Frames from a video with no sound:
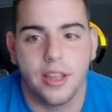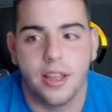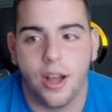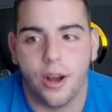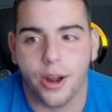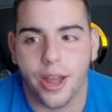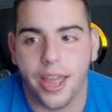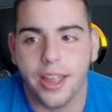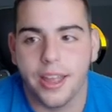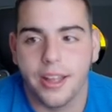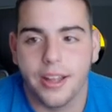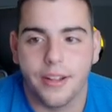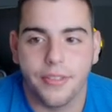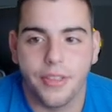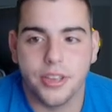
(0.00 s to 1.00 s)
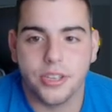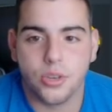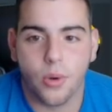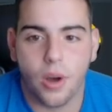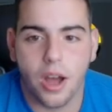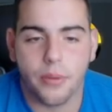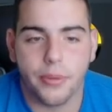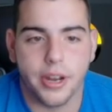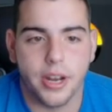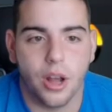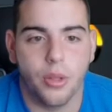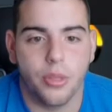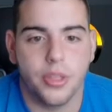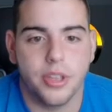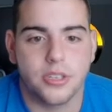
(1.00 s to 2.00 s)
Okay, this squad, wait,
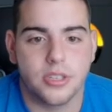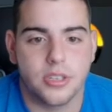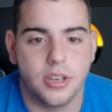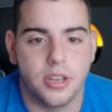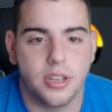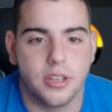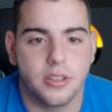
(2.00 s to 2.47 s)
no, this isn't it.